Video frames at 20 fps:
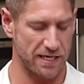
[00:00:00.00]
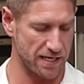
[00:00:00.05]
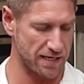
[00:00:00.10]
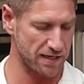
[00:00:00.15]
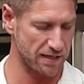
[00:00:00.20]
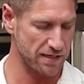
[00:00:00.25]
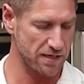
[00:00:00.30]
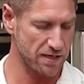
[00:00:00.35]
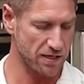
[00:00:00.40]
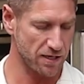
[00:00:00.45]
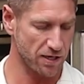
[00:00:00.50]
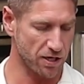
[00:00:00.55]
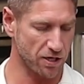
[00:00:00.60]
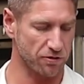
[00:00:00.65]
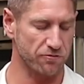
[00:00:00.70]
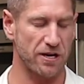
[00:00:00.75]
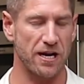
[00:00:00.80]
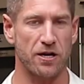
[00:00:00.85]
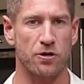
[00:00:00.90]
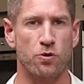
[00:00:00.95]
out at
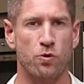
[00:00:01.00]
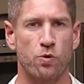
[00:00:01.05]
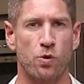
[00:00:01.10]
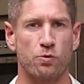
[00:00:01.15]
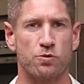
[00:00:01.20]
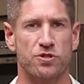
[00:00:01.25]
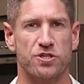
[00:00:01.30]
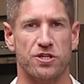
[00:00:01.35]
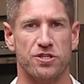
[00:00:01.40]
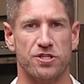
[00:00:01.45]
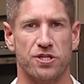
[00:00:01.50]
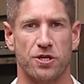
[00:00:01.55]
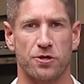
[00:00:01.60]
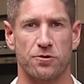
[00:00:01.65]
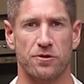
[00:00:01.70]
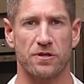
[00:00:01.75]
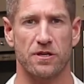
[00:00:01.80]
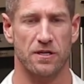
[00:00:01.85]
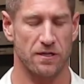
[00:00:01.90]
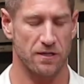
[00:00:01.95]
around quarter
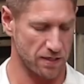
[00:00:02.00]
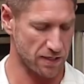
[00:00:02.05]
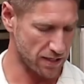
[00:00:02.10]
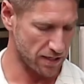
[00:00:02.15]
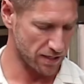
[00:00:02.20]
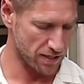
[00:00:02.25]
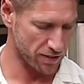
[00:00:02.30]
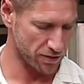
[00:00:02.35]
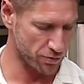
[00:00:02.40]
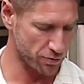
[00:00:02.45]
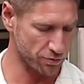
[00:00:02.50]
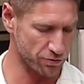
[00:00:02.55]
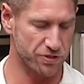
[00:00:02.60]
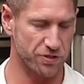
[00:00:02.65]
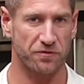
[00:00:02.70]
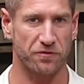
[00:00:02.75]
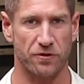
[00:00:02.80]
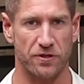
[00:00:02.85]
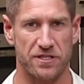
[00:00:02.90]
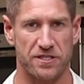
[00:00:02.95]
to
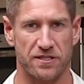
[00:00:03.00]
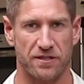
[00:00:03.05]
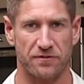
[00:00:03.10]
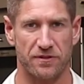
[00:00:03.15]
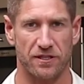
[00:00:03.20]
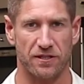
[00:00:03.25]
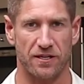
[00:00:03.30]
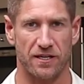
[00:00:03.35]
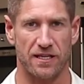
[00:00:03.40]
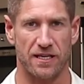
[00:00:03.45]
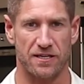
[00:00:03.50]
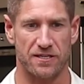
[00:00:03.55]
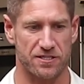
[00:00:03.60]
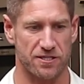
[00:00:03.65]
3, something like that.